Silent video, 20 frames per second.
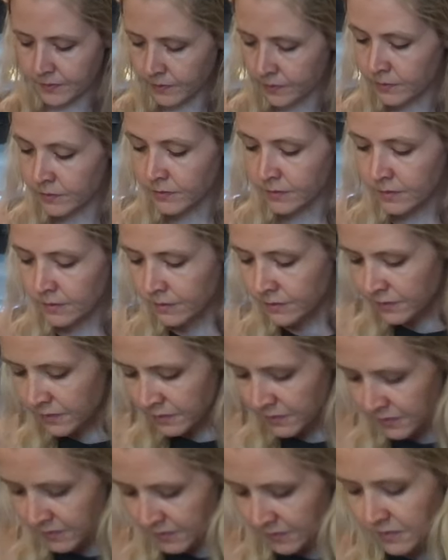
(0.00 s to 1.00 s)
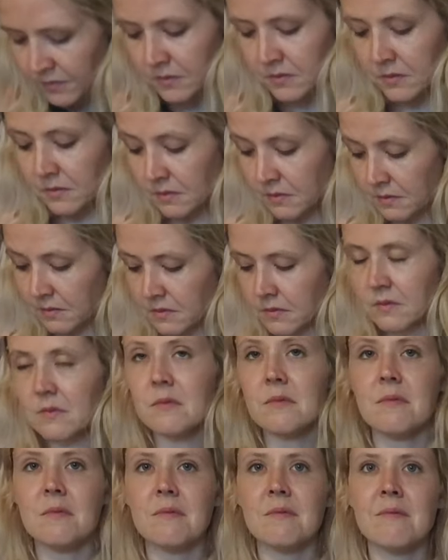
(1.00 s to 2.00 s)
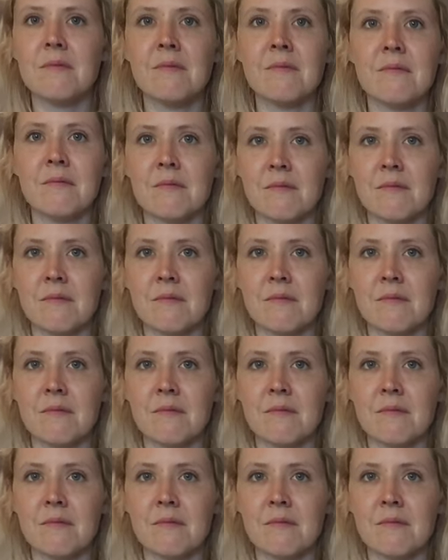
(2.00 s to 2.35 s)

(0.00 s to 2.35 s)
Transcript: (silence)